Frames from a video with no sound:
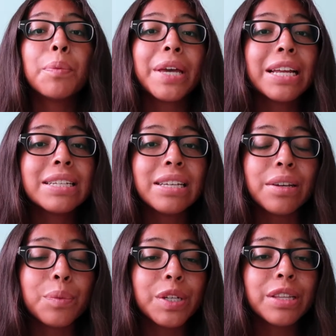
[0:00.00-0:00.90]
we had to
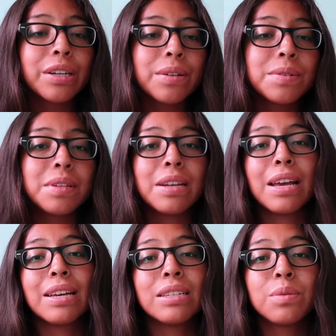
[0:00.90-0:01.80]
get one of those, and
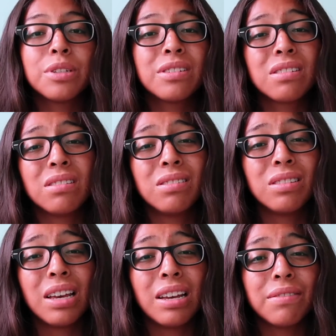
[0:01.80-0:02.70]
I guess we're just gonna do
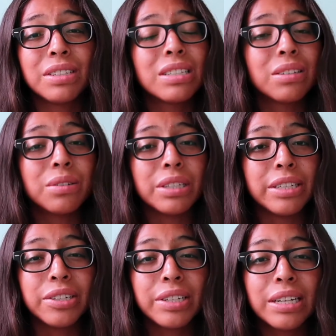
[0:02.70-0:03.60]
that every single
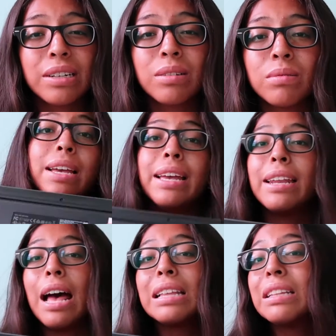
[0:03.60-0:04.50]
year now.
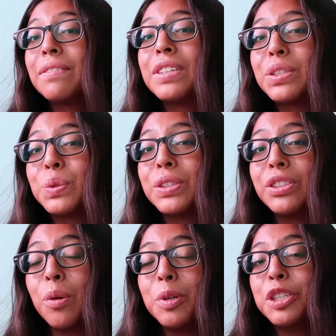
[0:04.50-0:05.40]
And I love this one
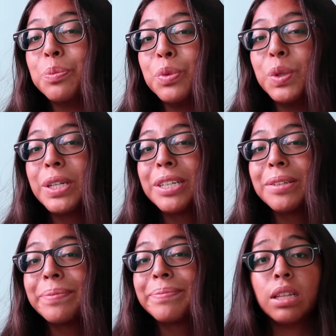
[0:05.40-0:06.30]
so much
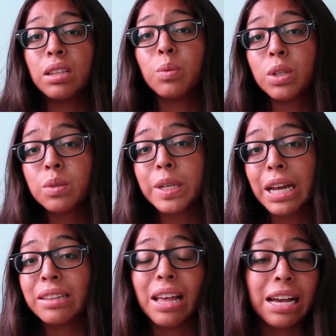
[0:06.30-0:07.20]
more than the ones we
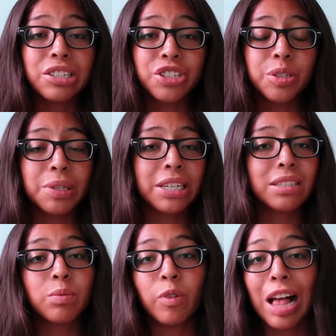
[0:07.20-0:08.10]
had last year,
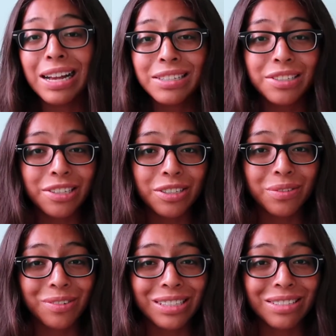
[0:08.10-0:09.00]
because last year's
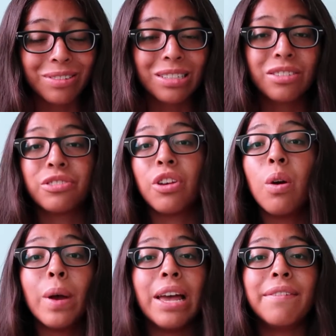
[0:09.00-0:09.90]
ones were
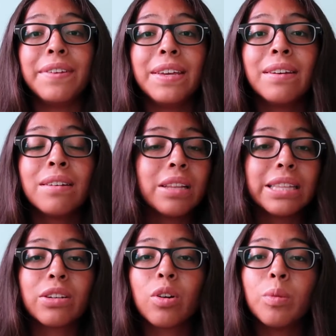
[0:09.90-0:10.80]
so heavy.
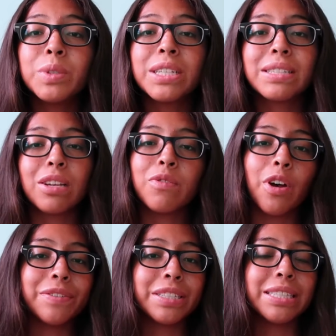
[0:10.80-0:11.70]
Like the Chromebook itself
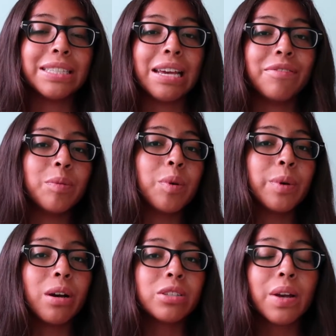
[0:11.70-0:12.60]
obviously is heavy, but
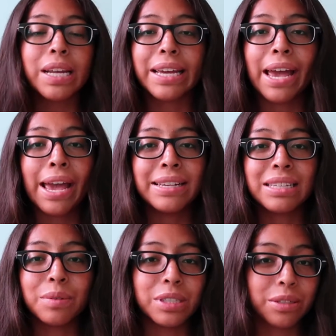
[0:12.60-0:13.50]
we also had a case
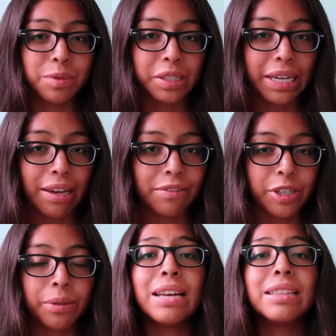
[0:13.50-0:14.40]
that was like really
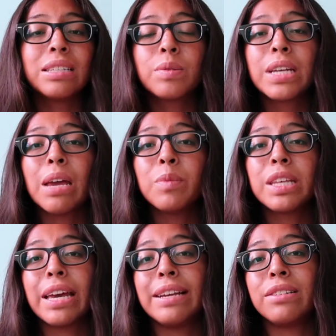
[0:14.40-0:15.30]
heavy. And this one came with
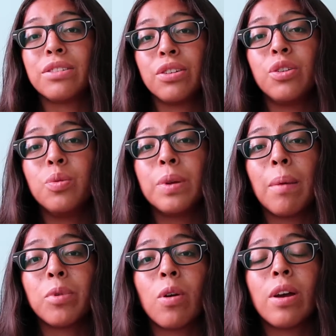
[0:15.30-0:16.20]
a case too, but
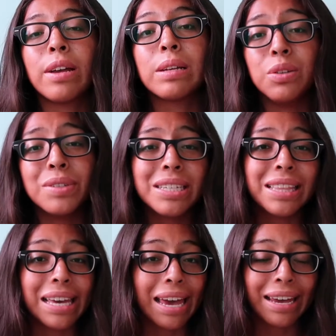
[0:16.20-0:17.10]
I'm not using
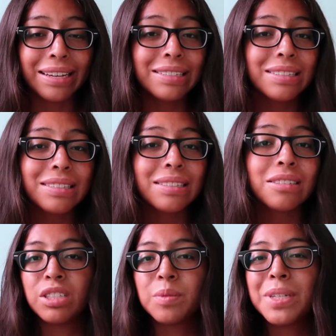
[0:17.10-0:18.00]
the case
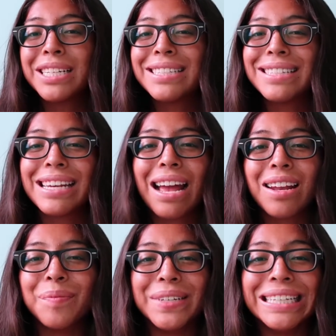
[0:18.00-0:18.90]
just because it's like
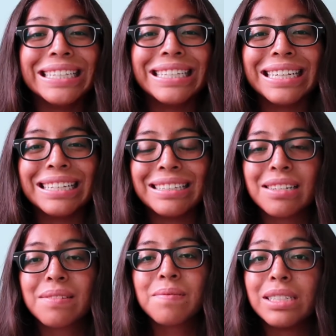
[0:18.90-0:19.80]
kind of big
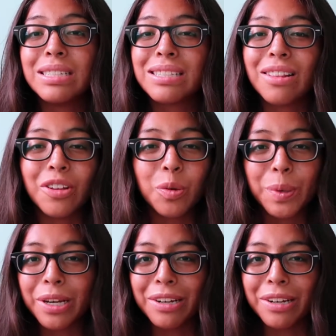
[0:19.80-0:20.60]
and it's a little bit